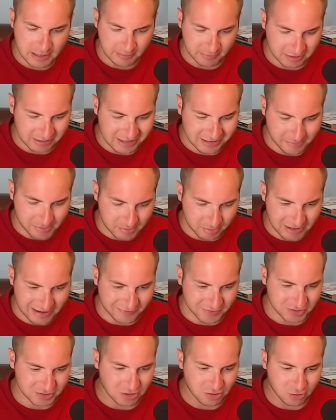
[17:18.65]
A lot of people have
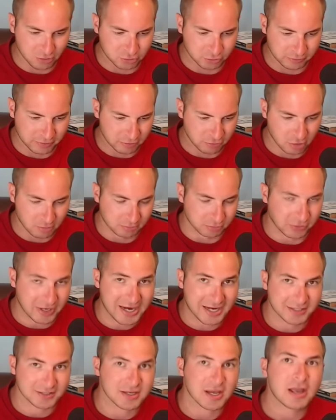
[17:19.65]
this ultra rare Roman Reigns,